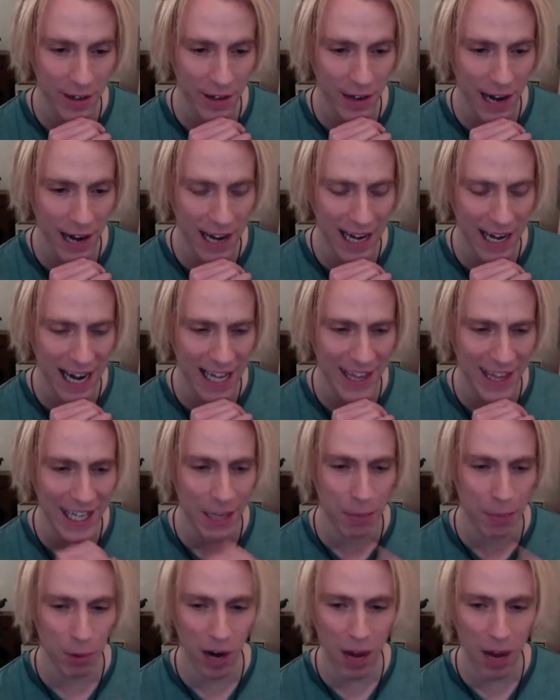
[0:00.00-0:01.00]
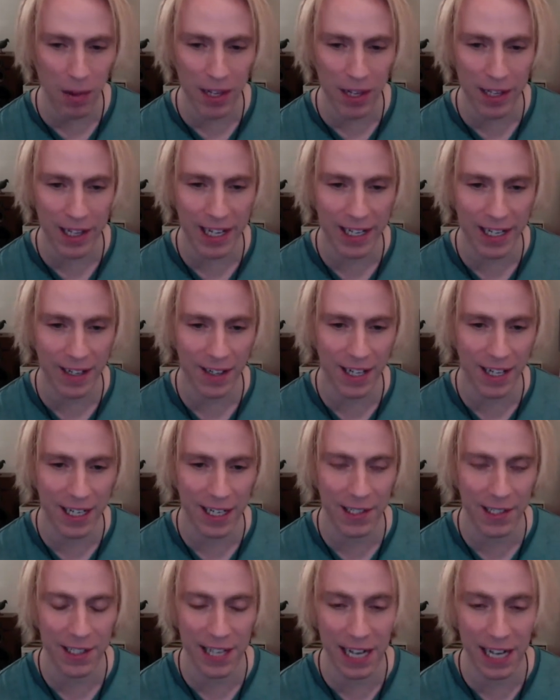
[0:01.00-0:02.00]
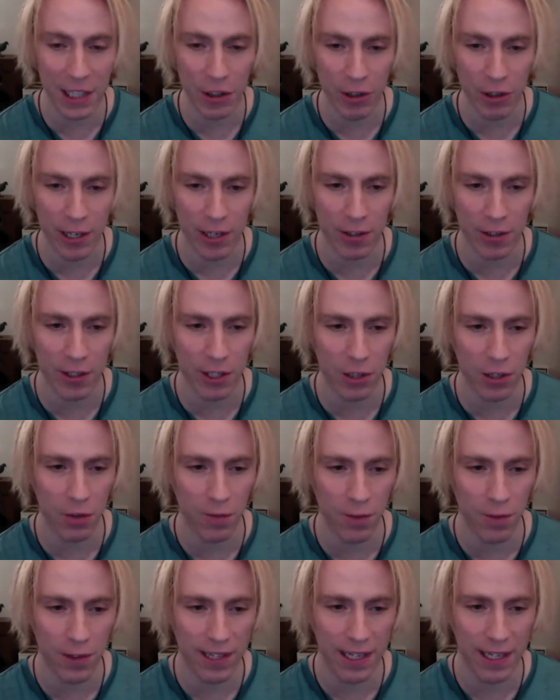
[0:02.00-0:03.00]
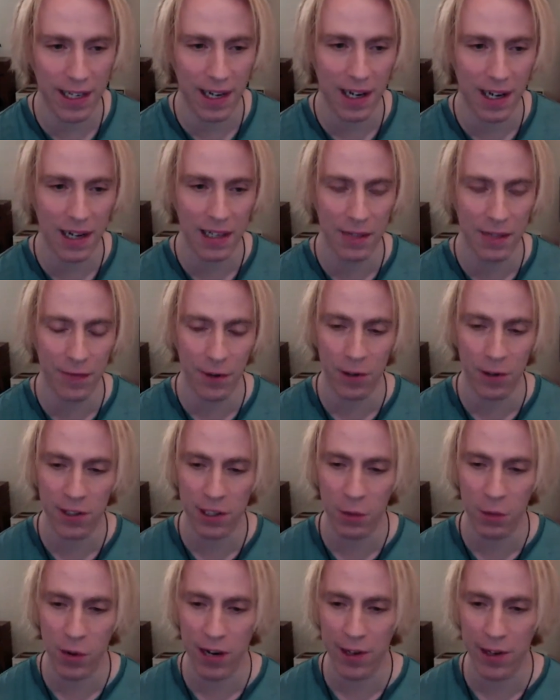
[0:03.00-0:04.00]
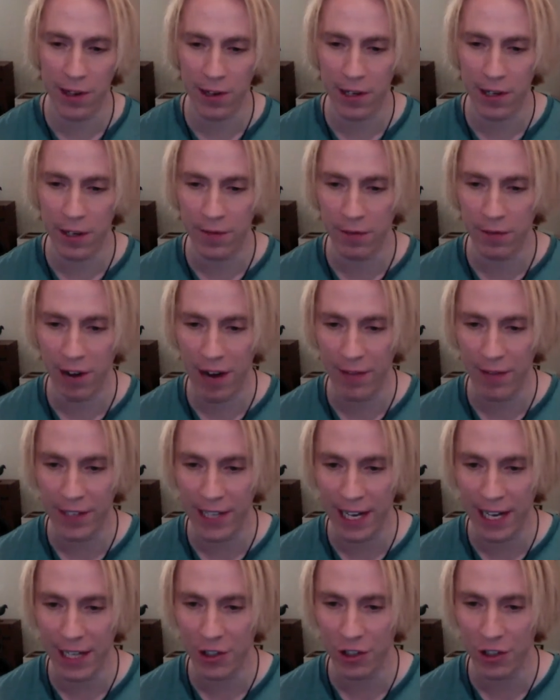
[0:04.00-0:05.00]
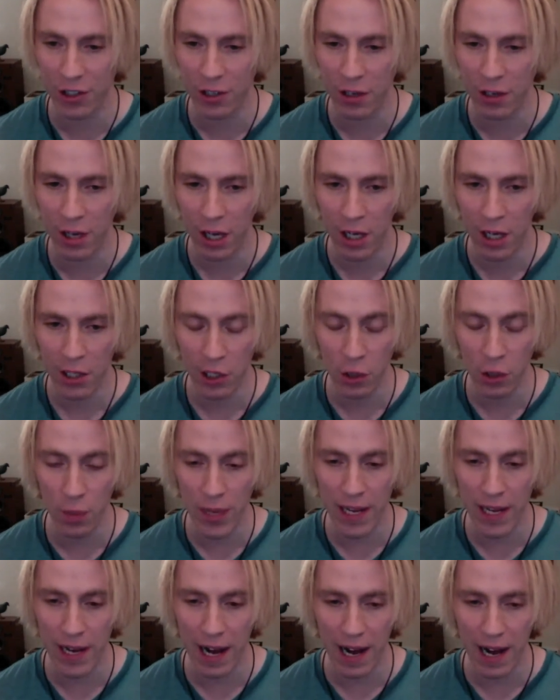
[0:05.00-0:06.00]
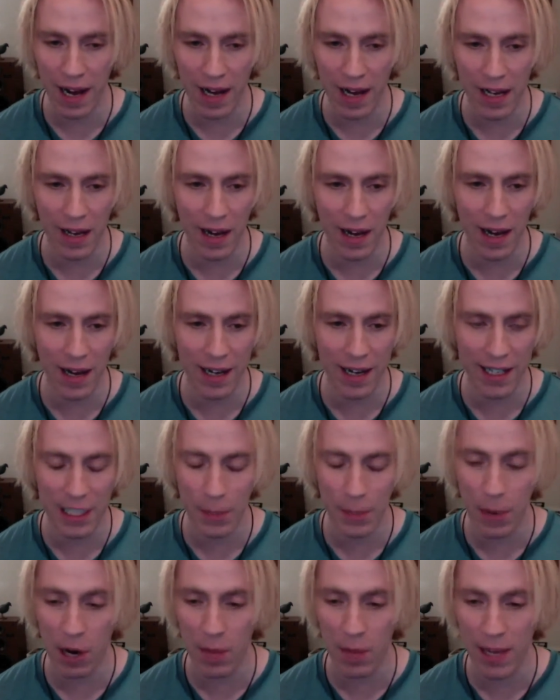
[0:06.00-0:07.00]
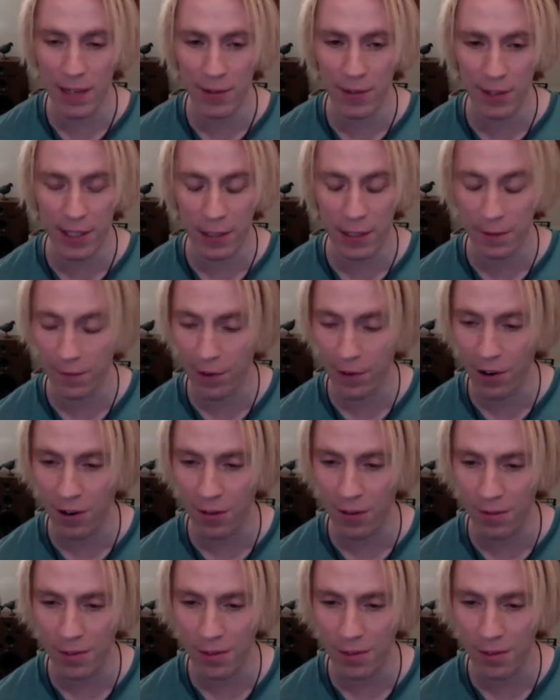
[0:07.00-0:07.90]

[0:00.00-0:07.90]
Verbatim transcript: I think probably like a century or two for the inverse square theory of gravitation to be experimentally confirmed.